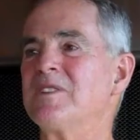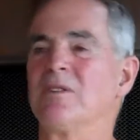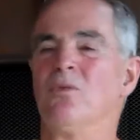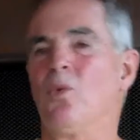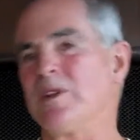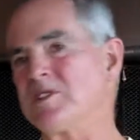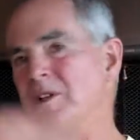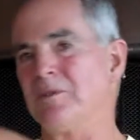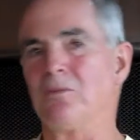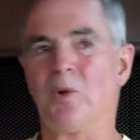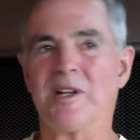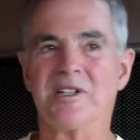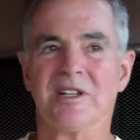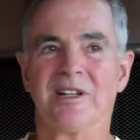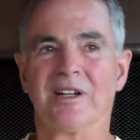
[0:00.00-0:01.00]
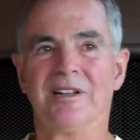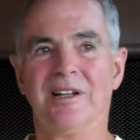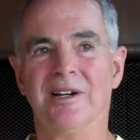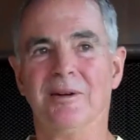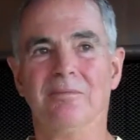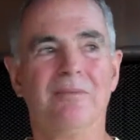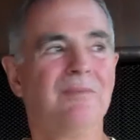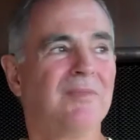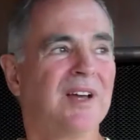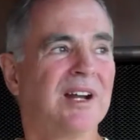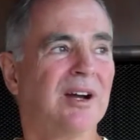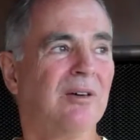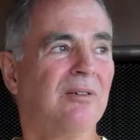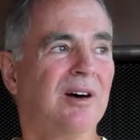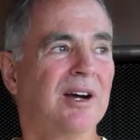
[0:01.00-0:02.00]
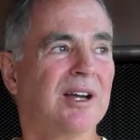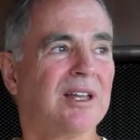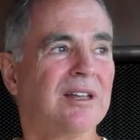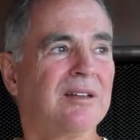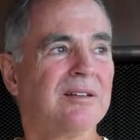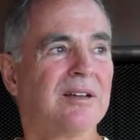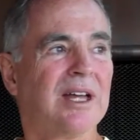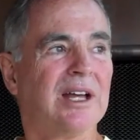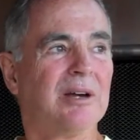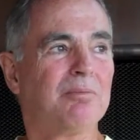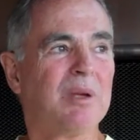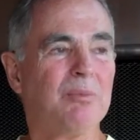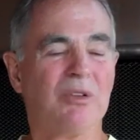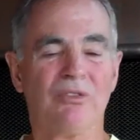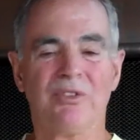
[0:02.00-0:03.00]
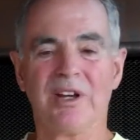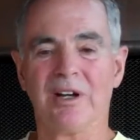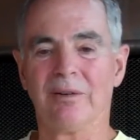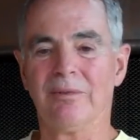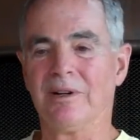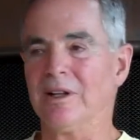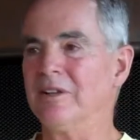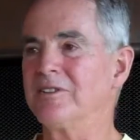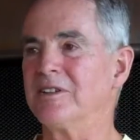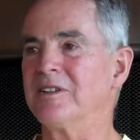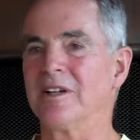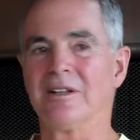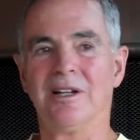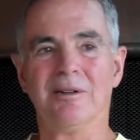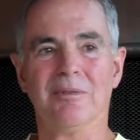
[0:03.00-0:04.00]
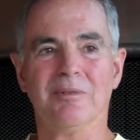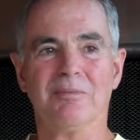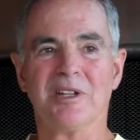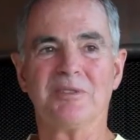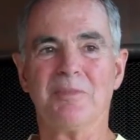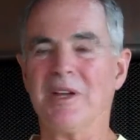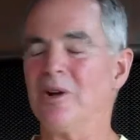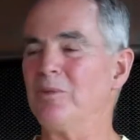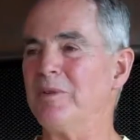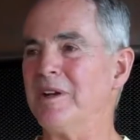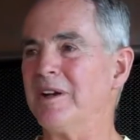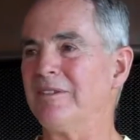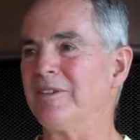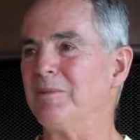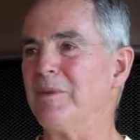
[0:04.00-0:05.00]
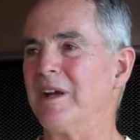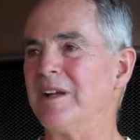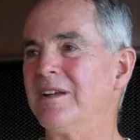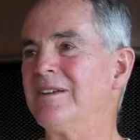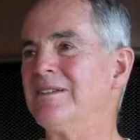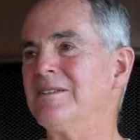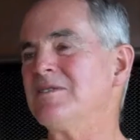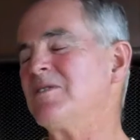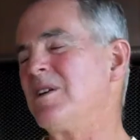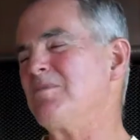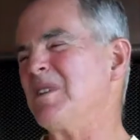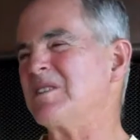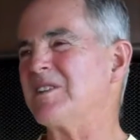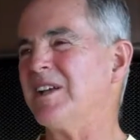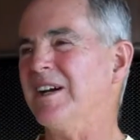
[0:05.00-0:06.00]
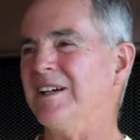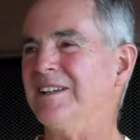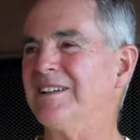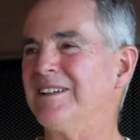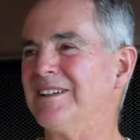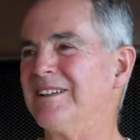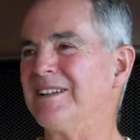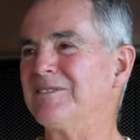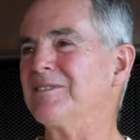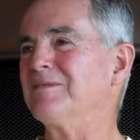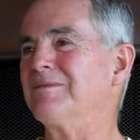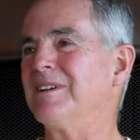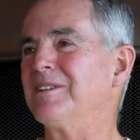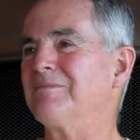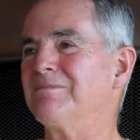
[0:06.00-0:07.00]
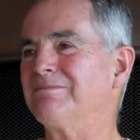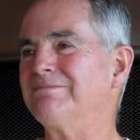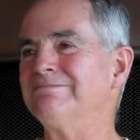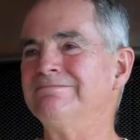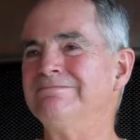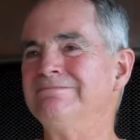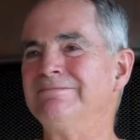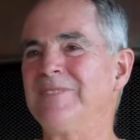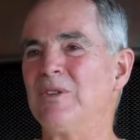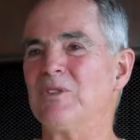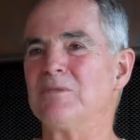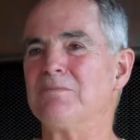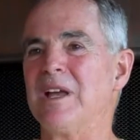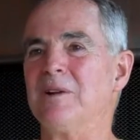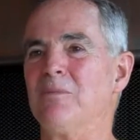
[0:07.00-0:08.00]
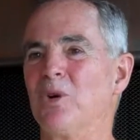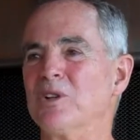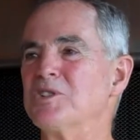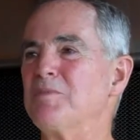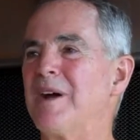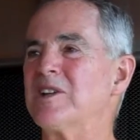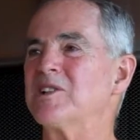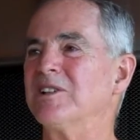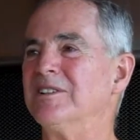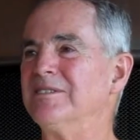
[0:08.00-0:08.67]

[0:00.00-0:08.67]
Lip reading: So once it went to the club, you know, why, you know, people figured, well, it's at the club, it must be open to everybody. So I miss that, you know, that would make it more special.